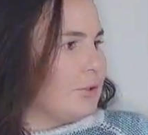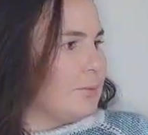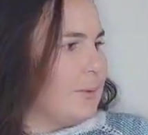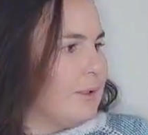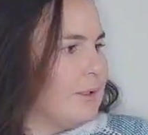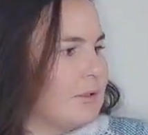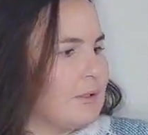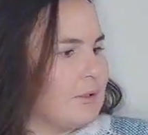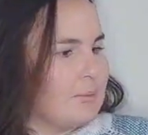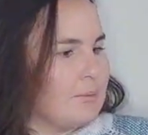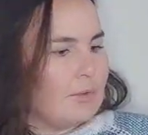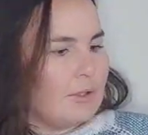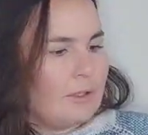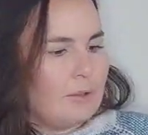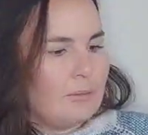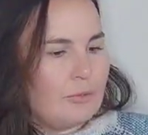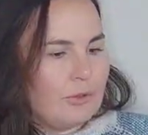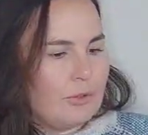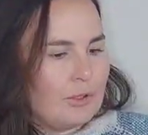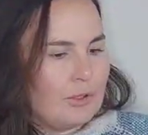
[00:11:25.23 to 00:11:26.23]
spend some
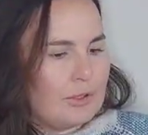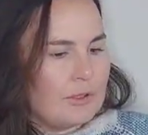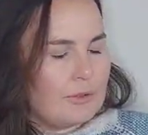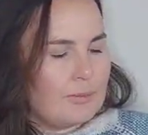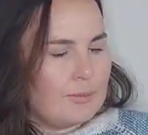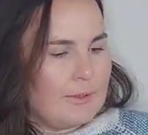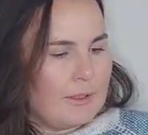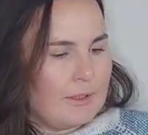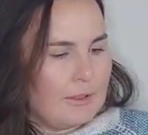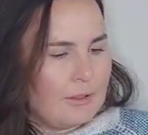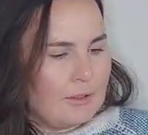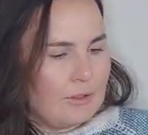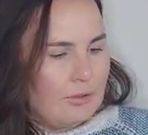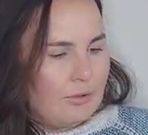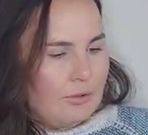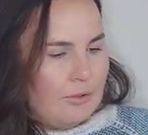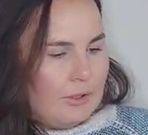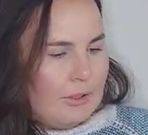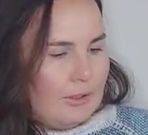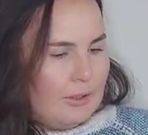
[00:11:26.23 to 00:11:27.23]
time on this blanket
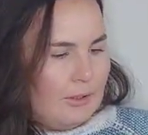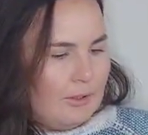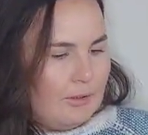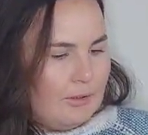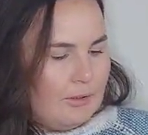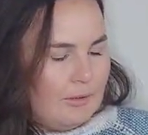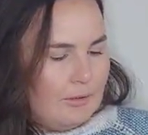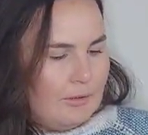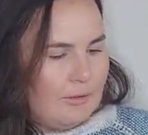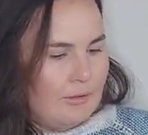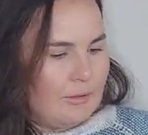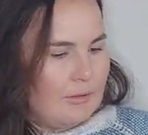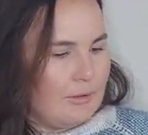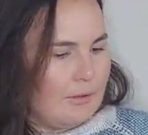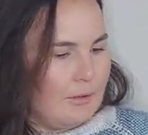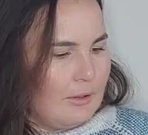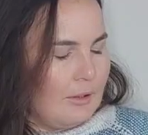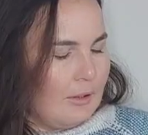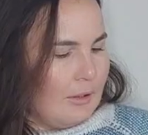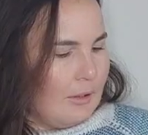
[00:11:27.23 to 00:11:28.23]
today.
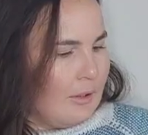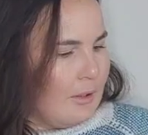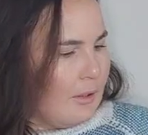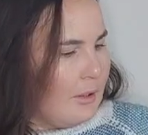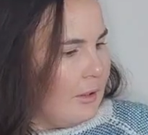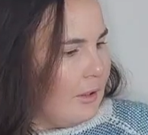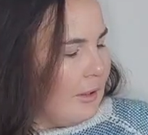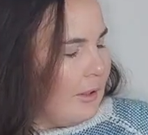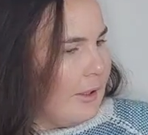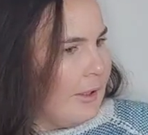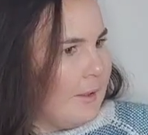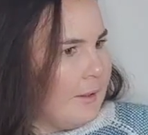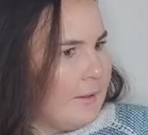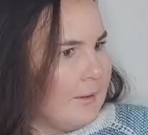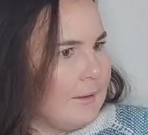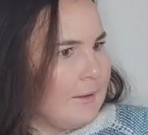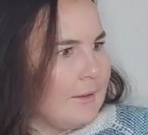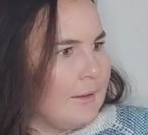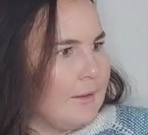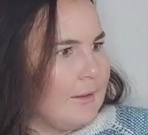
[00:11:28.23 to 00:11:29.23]

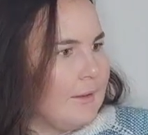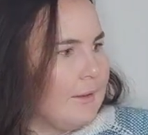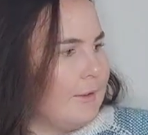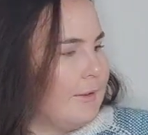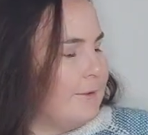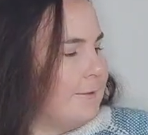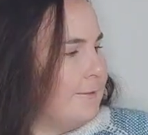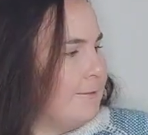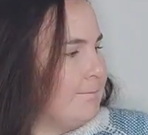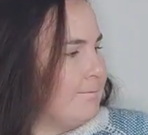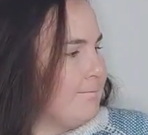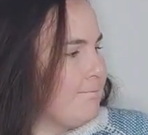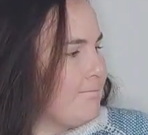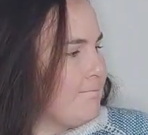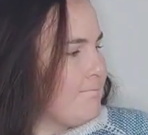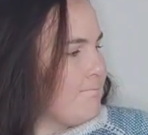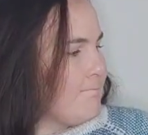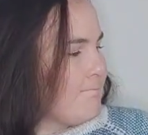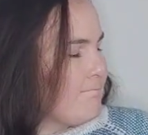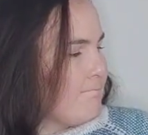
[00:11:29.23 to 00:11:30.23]
And then,
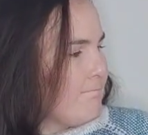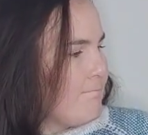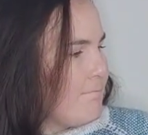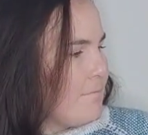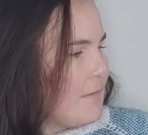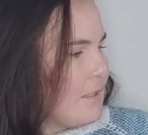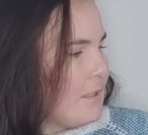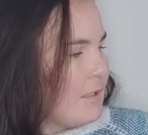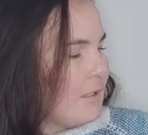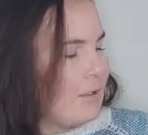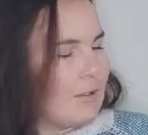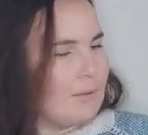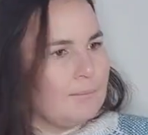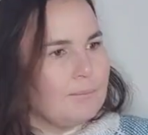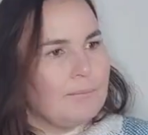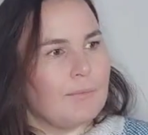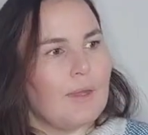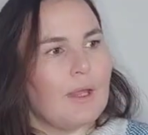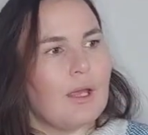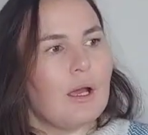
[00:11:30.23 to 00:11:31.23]
yeah,
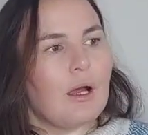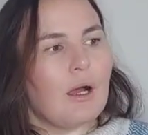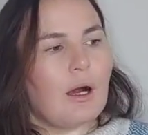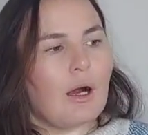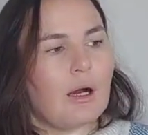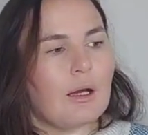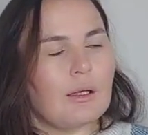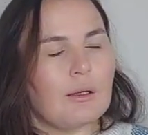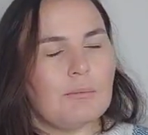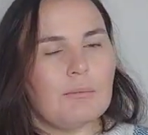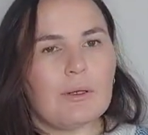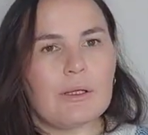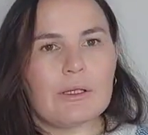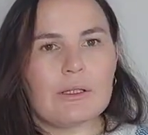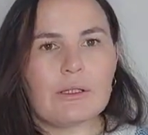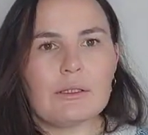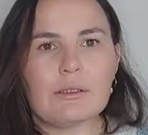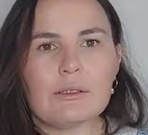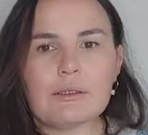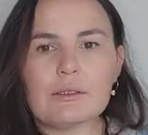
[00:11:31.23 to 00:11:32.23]
I am
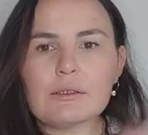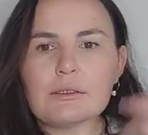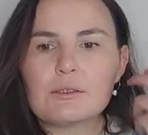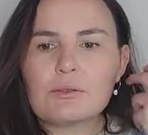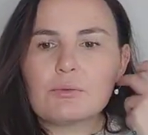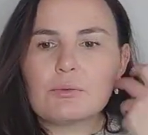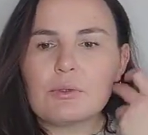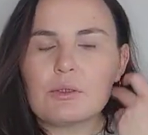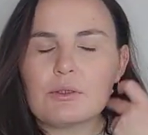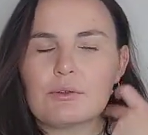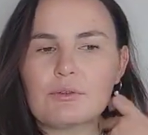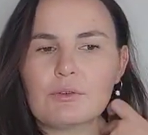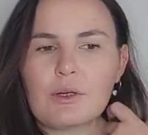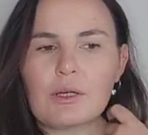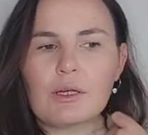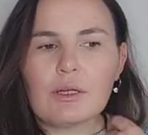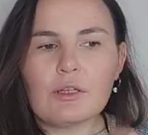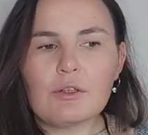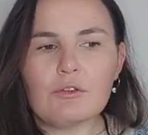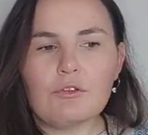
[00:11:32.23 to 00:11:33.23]
making this with
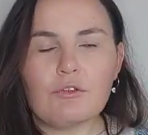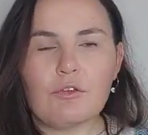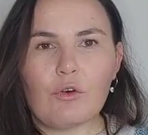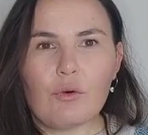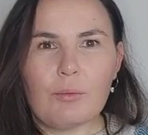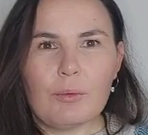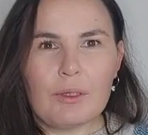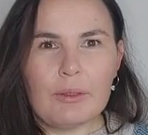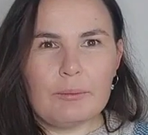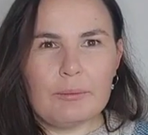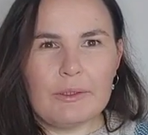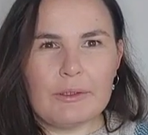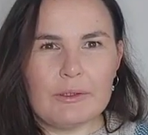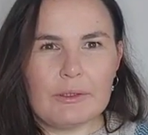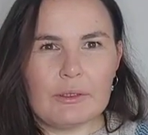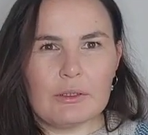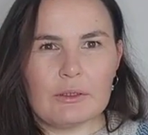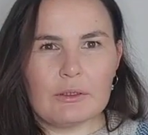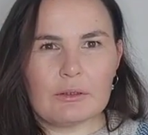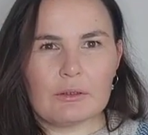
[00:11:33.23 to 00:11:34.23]
a
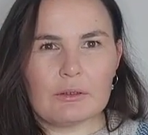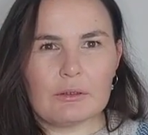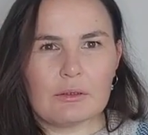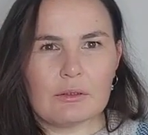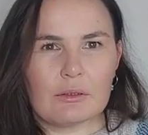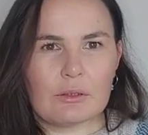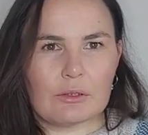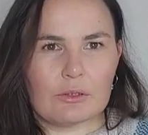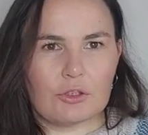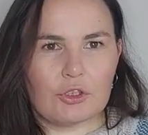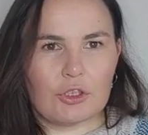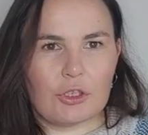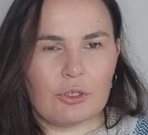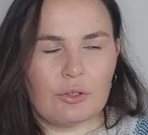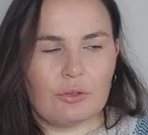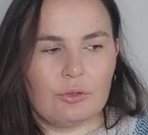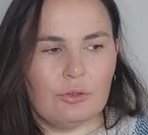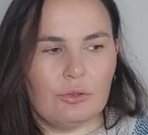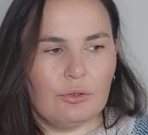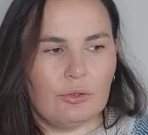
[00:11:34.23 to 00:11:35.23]
4mm
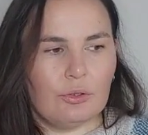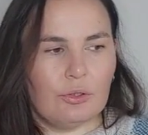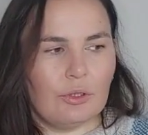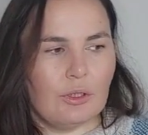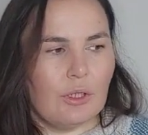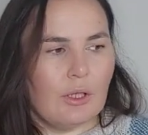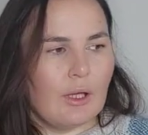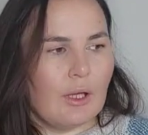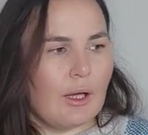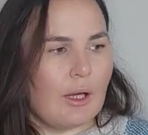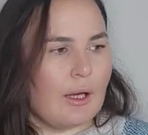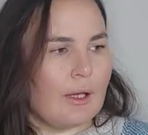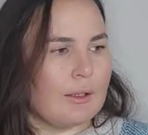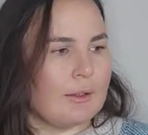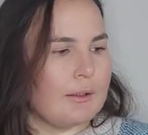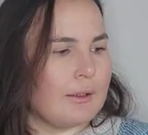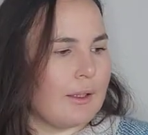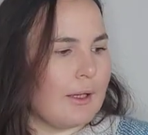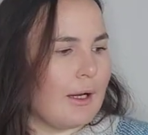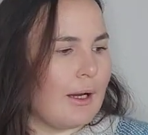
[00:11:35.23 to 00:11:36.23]
crochet hook
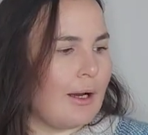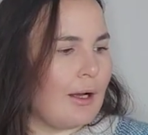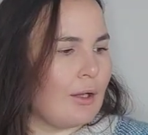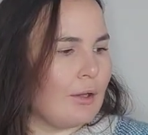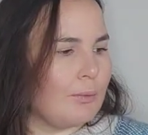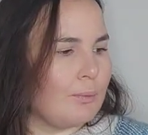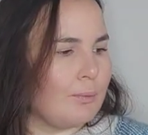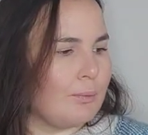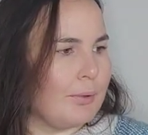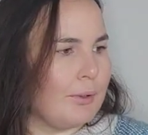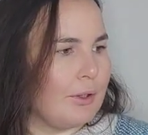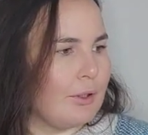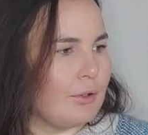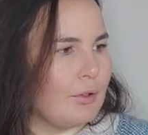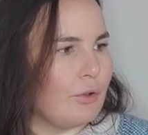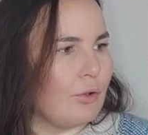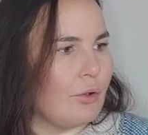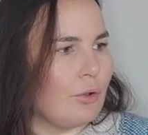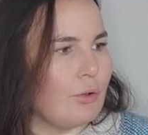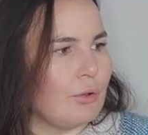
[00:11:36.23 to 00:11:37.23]
and the Owl
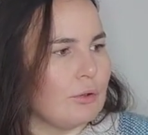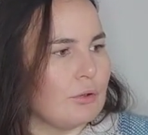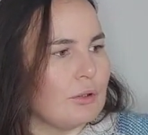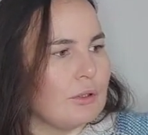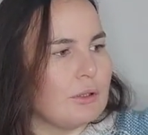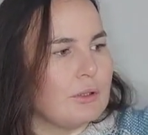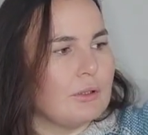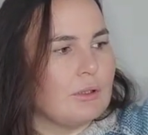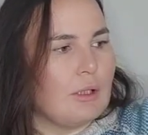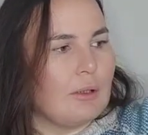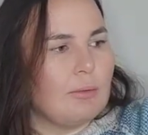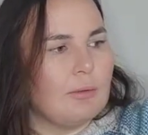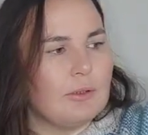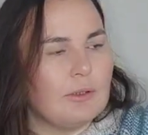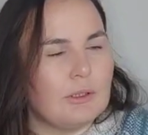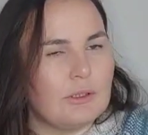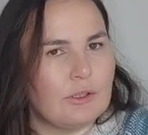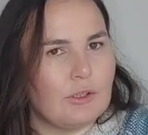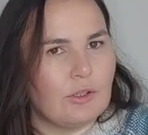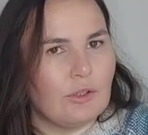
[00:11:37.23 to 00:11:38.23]
Pure Gold double
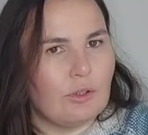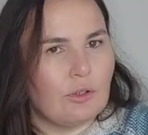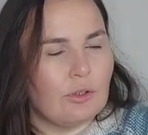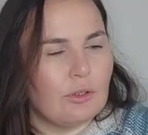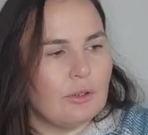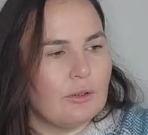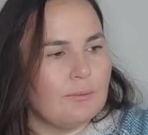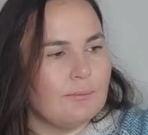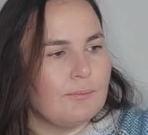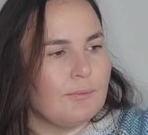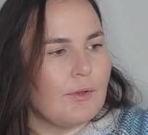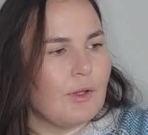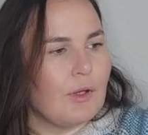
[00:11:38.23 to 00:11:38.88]
knit yarn.